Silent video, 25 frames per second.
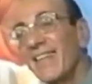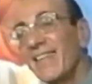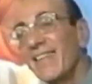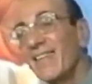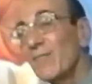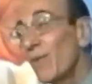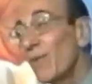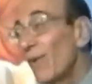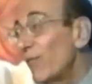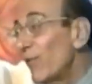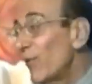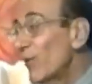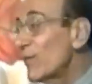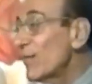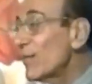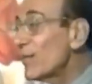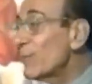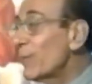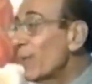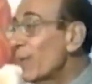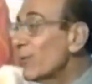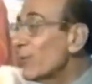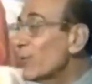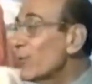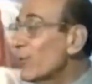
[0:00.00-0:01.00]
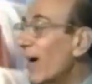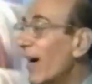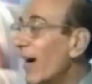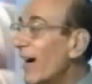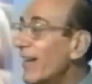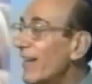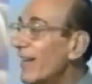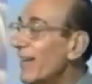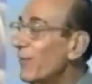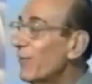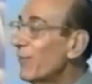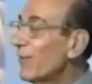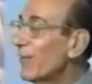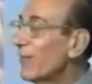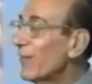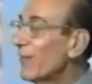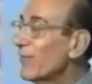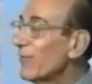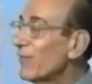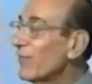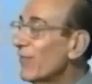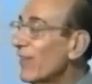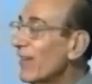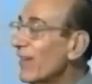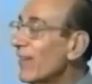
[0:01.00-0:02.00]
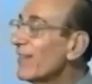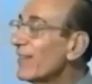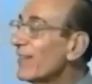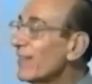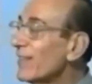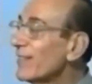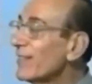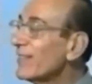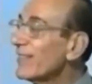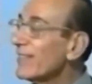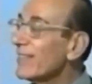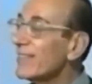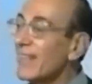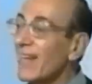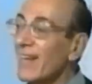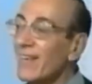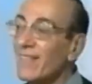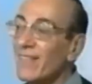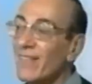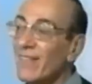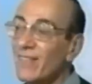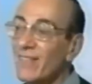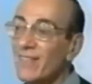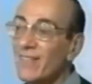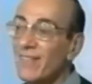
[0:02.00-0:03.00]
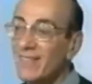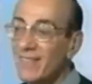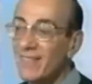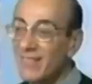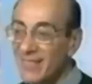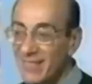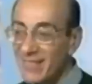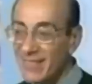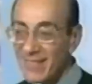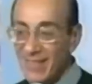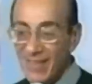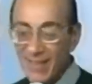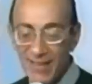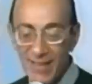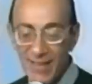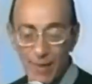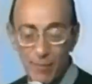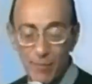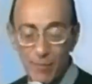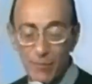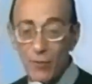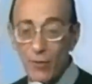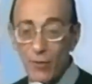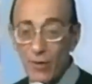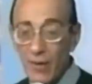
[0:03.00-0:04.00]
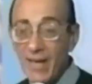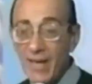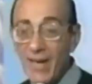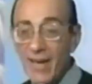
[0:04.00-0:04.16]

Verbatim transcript: this is my first experience trying to eat with your fingers because I had never done that before.